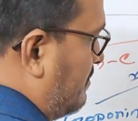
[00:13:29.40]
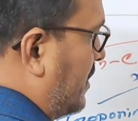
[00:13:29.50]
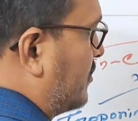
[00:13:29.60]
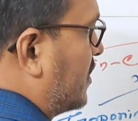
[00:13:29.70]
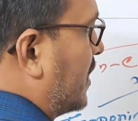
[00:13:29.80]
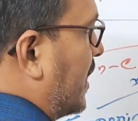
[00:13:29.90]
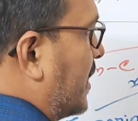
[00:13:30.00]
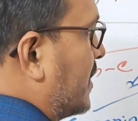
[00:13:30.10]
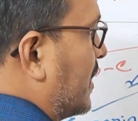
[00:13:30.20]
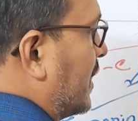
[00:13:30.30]
myosin
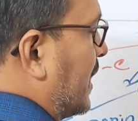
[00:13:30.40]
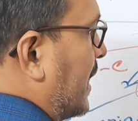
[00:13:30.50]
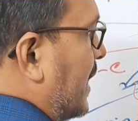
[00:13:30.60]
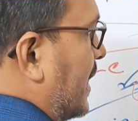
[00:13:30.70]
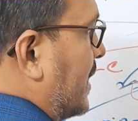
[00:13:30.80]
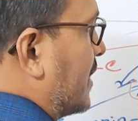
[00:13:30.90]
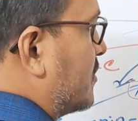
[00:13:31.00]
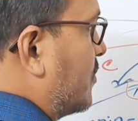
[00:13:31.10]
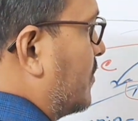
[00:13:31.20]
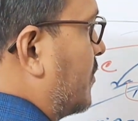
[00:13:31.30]
head, and
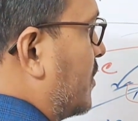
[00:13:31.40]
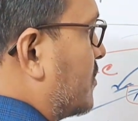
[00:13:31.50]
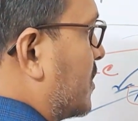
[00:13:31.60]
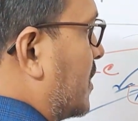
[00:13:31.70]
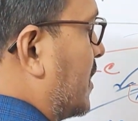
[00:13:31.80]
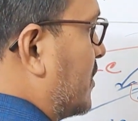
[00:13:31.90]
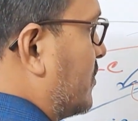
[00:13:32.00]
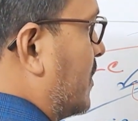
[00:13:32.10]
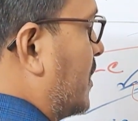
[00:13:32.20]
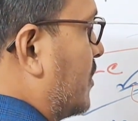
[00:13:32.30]
energy will produce, and
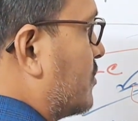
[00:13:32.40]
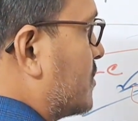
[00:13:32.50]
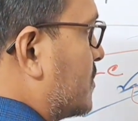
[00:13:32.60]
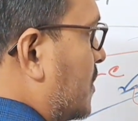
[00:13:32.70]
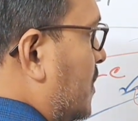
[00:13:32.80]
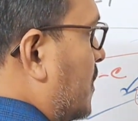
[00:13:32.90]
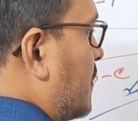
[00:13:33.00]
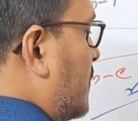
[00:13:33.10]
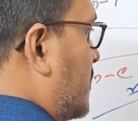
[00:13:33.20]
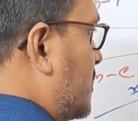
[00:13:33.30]
that will use
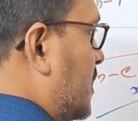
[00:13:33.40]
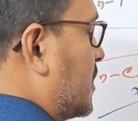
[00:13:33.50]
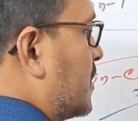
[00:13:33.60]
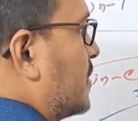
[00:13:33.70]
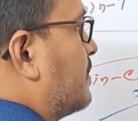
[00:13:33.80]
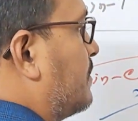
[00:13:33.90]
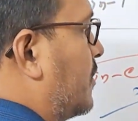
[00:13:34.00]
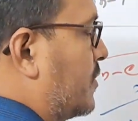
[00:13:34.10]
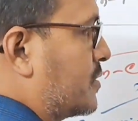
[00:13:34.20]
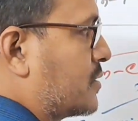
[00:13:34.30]
for the
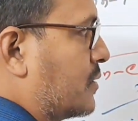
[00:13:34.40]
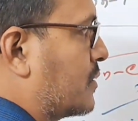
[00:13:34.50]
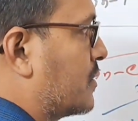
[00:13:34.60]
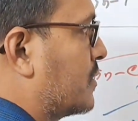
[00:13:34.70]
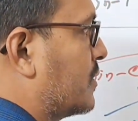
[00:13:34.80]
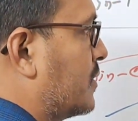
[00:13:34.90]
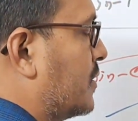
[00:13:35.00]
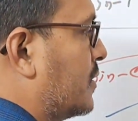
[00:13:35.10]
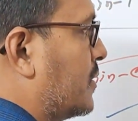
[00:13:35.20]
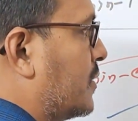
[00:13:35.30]
power stroke.
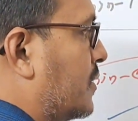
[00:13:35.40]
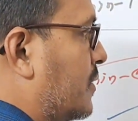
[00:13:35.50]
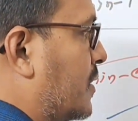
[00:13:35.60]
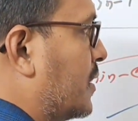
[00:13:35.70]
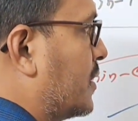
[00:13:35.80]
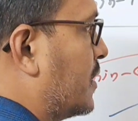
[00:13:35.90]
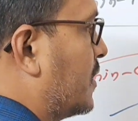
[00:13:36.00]
Okay,